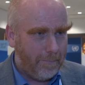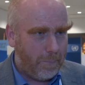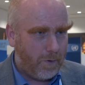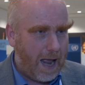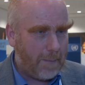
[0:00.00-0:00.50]

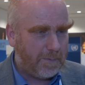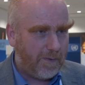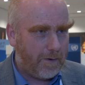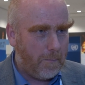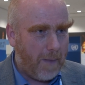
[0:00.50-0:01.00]
perhaps
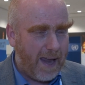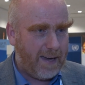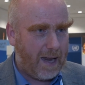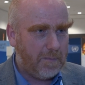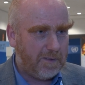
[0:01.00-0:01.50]
the domain
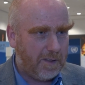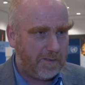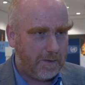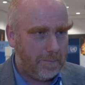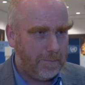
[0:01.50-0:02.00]
name
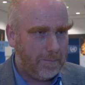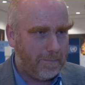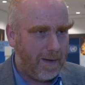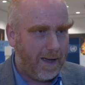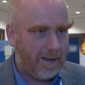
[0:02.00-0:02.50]

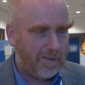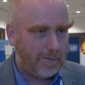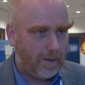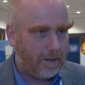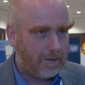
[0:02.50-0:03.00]
system might
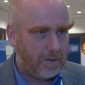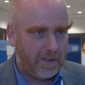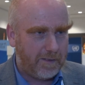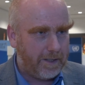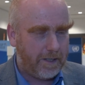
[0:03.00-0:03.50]
start to
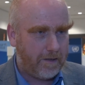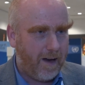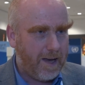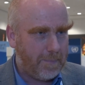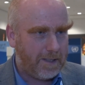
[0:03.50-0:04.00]

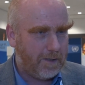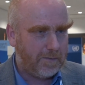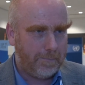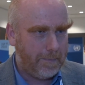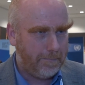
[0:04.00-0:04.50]
disintegrate because